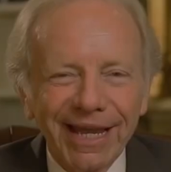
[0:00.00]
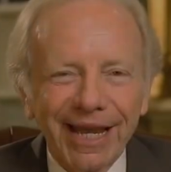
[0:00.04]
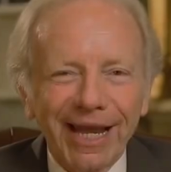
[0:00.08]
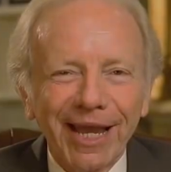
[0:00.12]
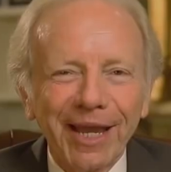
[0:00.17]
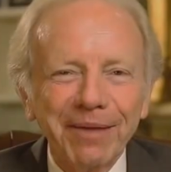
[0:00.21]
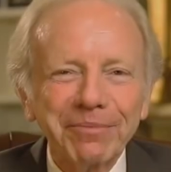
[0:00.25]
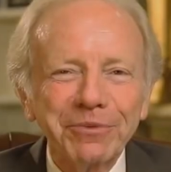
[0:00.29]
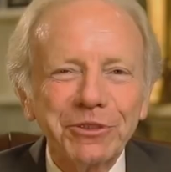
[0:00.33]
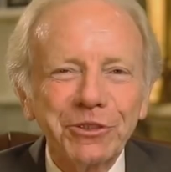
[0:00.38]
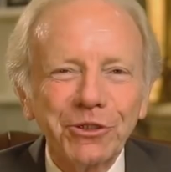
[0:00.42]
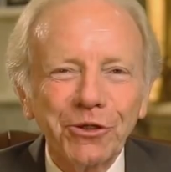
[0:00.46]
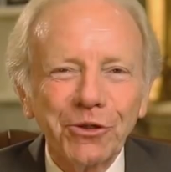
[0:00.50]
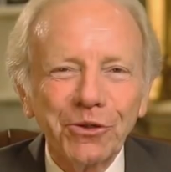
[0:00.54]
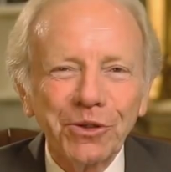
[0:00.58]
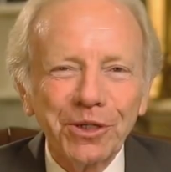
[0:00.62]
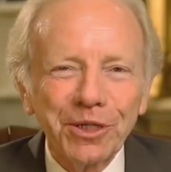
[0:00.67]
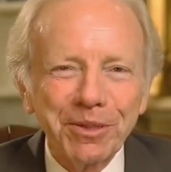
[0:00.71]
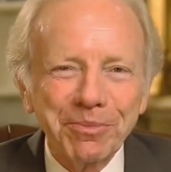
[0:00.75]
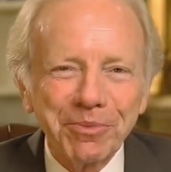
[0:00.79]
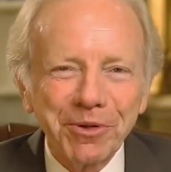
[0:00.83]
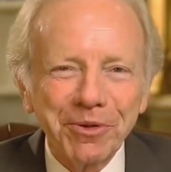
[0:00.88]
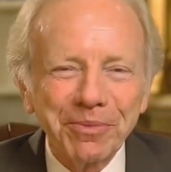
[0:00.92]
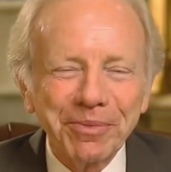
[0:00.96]
I'm Joe
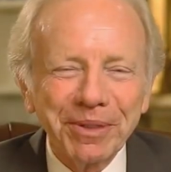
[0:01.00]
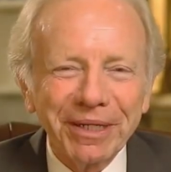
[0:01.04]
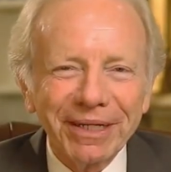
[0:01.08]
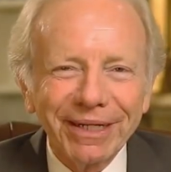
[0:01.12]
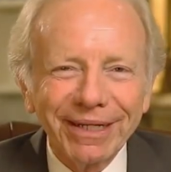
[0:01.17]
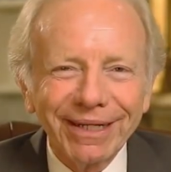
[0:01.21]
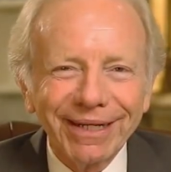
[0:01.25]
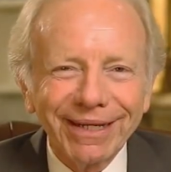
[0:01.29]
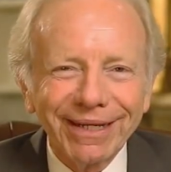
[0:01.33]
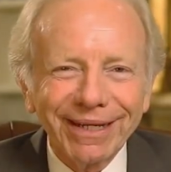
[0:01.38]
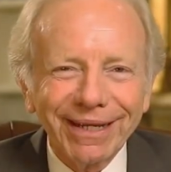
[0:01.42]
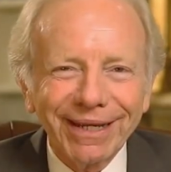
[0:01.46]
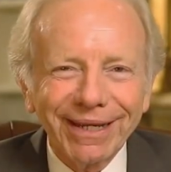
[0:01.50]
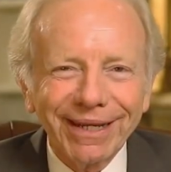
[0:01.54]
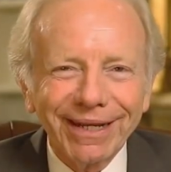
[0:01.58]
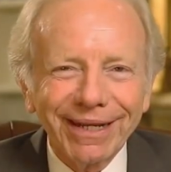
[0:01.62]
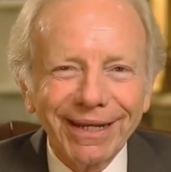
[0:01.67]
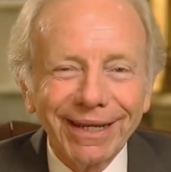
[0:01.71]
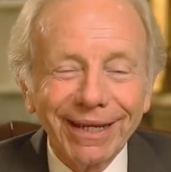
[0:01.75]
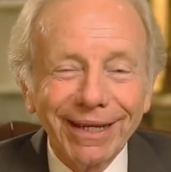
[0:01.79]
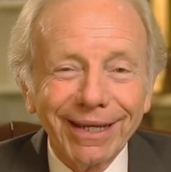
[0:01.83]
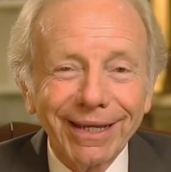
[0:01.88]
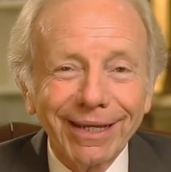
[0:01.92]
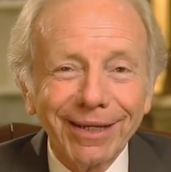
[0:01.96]
Lieberman, and
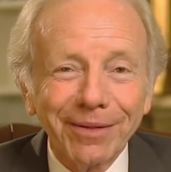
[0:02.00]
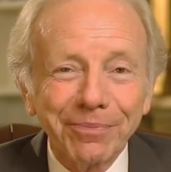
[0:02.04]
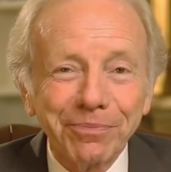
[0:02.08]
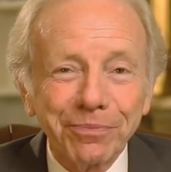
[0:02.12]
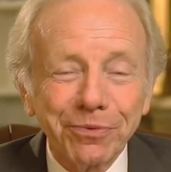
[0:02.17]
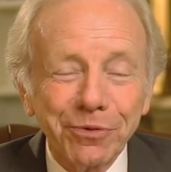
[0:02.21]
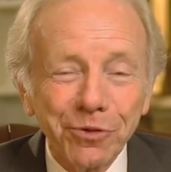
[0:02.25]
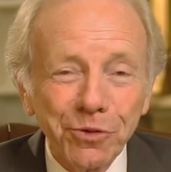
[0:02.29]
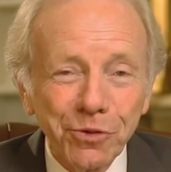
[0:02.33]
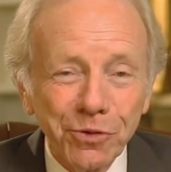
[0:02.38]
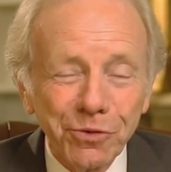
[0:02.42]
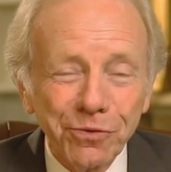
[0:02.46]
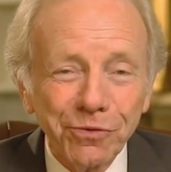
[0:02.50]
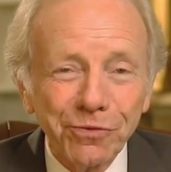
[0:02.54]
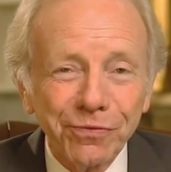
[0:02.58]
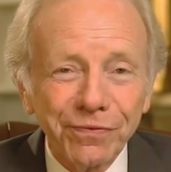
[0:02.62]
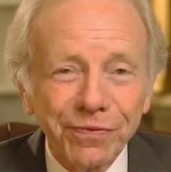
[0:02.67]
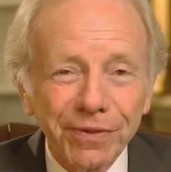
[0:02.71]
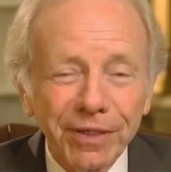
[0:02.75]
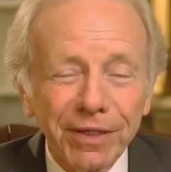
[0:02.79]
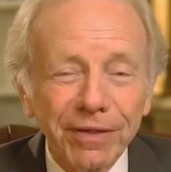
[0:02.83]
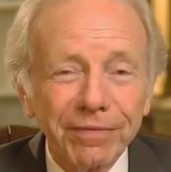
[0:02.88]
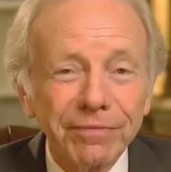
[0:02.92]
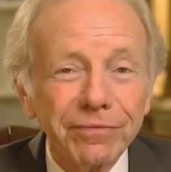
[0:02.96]
I
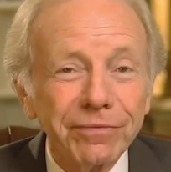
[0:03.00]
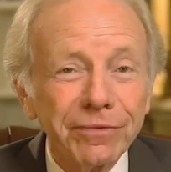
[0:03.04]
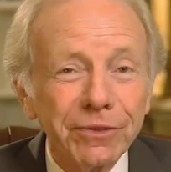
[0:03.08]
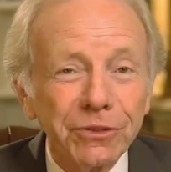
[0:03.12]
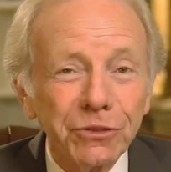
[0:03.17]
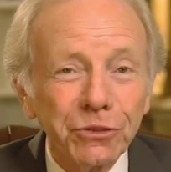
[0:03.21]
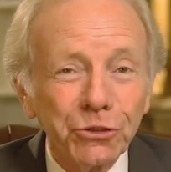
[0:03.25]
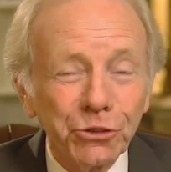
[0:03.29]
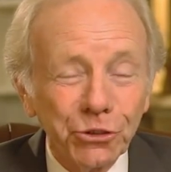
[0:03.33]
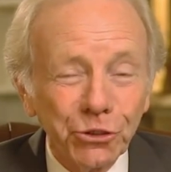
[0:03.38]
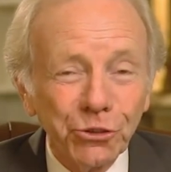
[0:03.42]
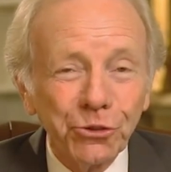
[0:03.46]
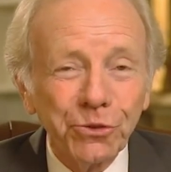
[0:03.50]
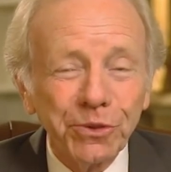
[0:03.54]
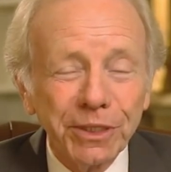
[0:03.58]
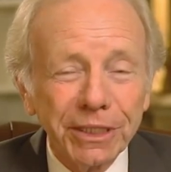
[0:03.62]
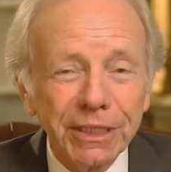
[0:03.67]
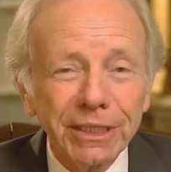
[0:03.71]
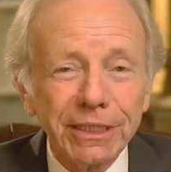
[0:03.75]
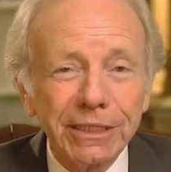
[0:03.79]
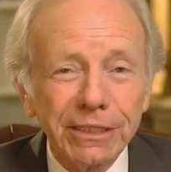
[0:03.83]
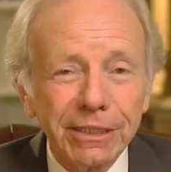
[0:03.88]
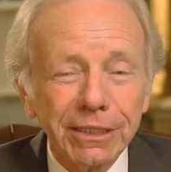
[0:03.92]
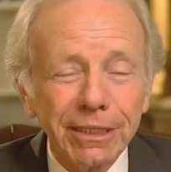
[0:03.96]
approve of Jew
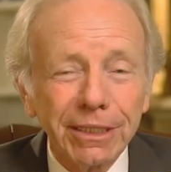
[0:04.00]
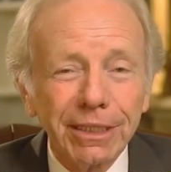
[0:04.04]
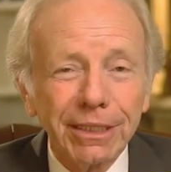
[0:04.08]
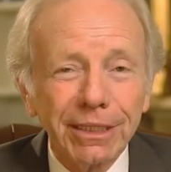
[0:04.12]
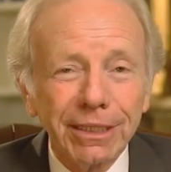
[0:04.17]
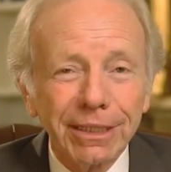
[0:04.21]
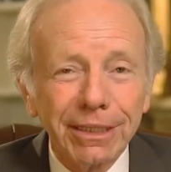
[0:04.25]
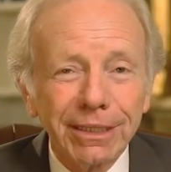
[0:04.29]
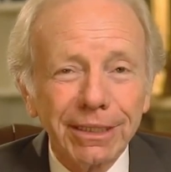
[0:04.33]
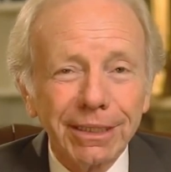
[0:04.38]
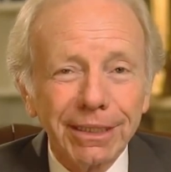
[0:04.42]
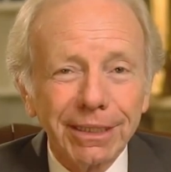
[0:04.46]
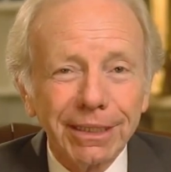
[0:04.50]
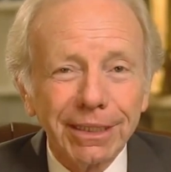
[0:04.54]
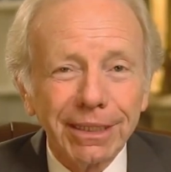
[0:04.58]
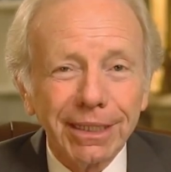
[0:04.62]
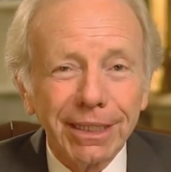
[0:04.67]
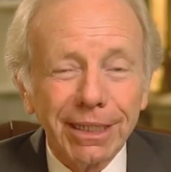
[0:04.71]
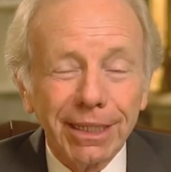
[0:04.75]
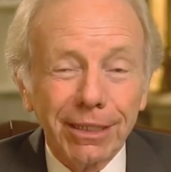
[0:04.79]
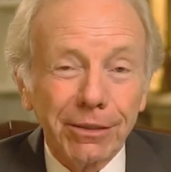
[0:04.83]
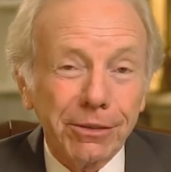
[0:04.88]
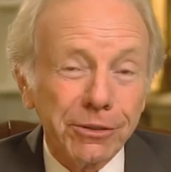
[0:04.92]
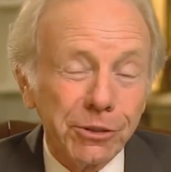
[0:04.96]
in the City.
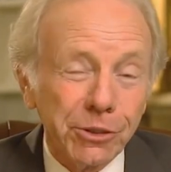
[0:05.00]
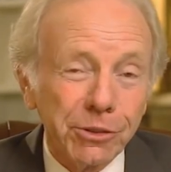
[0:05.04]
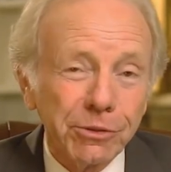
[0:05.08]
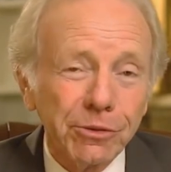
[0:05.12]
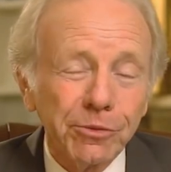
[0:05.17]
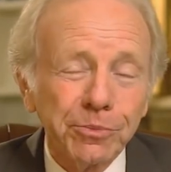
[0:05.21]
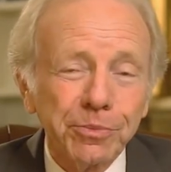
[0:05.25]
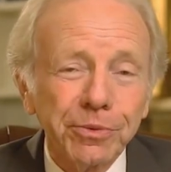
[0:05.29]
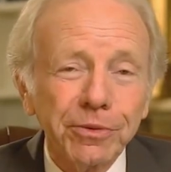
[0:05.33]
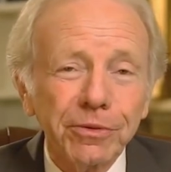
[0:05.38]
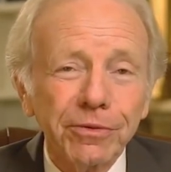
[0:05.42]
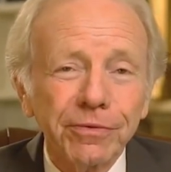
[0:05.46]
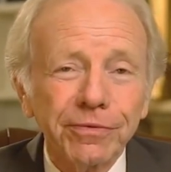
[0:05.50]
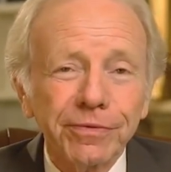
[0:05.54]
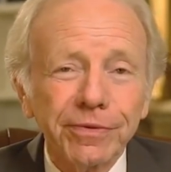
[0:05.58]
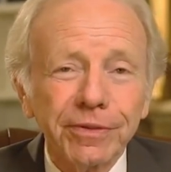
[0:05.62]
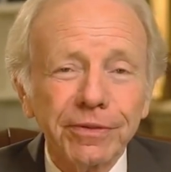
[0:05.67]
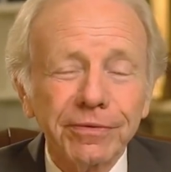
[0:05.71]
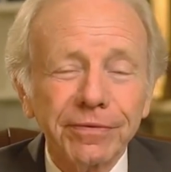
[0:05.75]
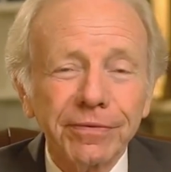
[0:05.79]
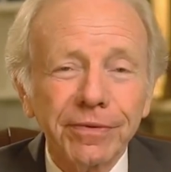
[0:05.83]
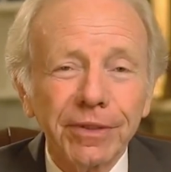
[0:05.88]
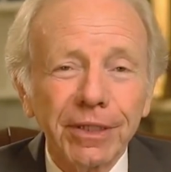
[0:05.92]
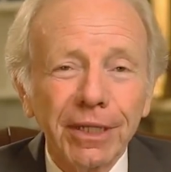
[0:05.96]
I also approve
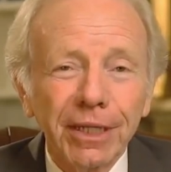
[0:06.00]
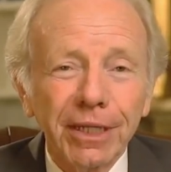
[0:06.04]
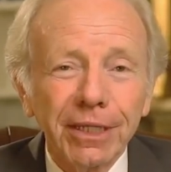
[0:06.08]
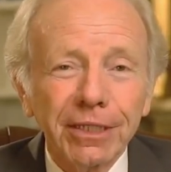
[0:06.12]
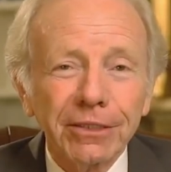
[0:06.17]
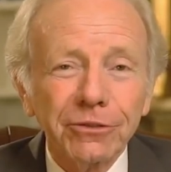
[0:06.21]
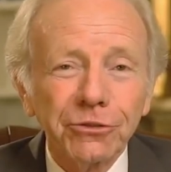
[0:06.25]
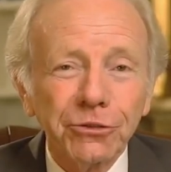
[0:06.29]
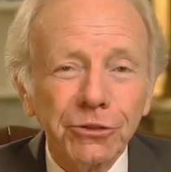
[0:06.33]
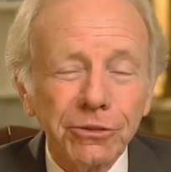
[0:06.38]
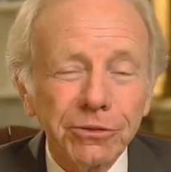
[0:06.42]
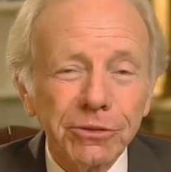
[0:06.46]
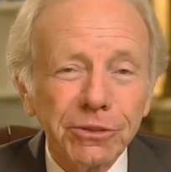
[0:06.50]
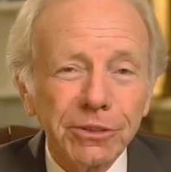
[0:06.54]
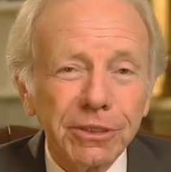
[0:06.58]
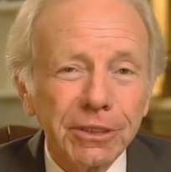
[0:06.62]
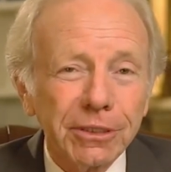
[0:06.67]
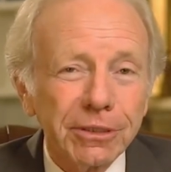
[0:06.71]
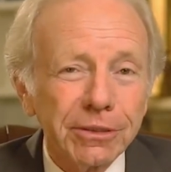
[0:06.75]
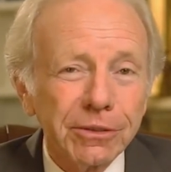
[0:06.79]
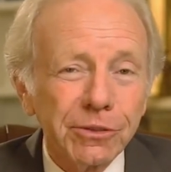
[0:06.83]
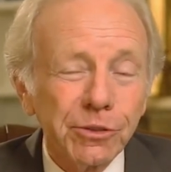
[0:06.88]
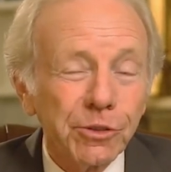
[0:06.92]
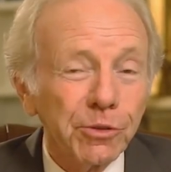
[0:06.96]
of Jews
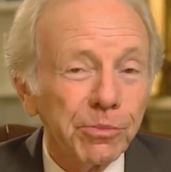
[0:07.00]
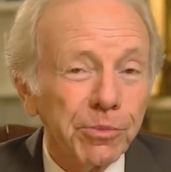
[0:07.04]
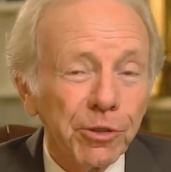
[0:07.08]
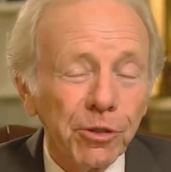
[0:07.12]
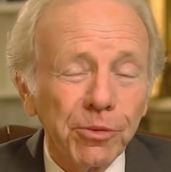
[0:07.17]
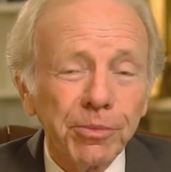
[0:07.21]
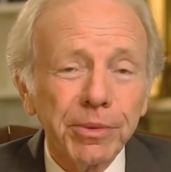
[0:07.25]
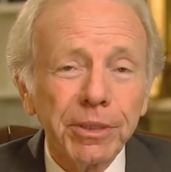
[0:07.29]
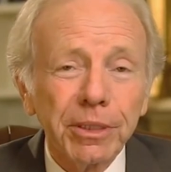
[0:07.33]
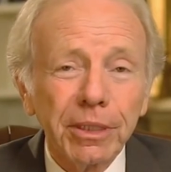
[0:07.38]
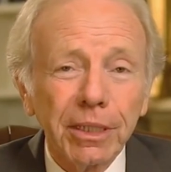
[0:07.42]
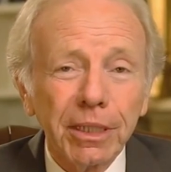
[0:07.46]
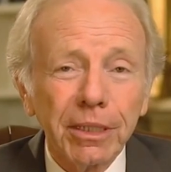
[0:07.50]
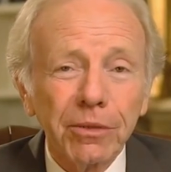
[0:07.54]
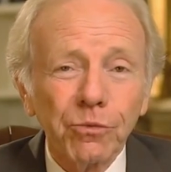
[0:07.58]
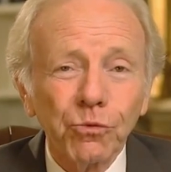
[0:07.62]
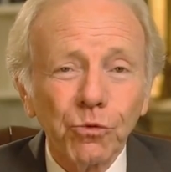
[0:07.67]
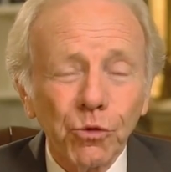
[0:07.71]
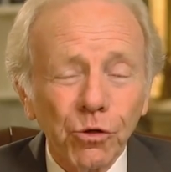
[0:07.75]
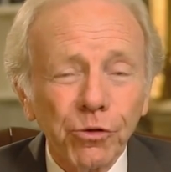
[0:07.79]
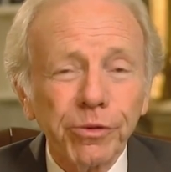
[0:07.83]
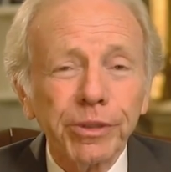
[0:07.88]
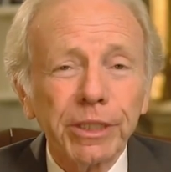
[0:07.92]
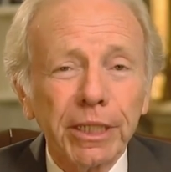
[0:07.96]
in suburban and
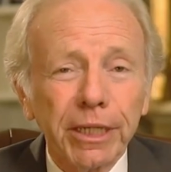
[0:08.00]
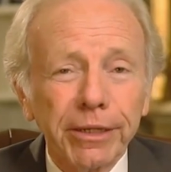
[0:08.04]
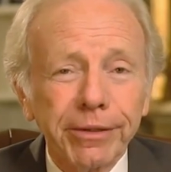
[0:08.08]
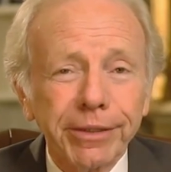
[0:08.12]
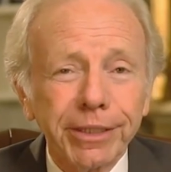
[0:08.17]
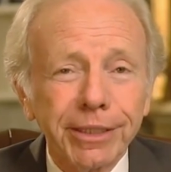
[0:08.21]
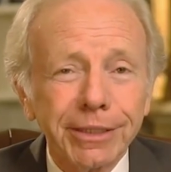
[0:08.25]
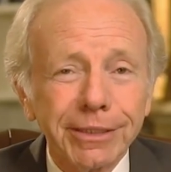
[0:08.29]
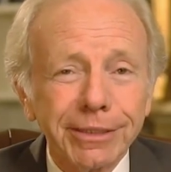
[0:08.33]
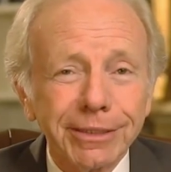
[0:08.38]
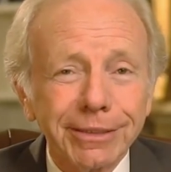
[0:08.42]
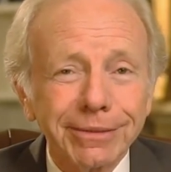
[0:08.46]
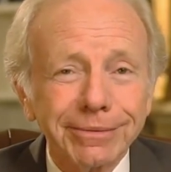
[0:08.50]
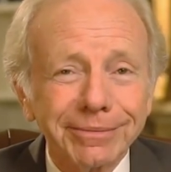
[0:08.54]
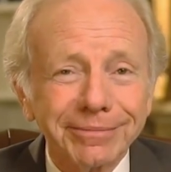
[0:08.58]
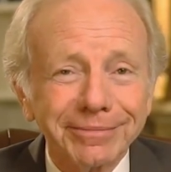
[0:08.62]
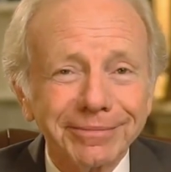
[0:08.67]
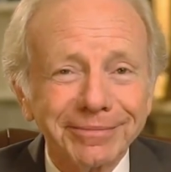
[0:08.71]
rural areas.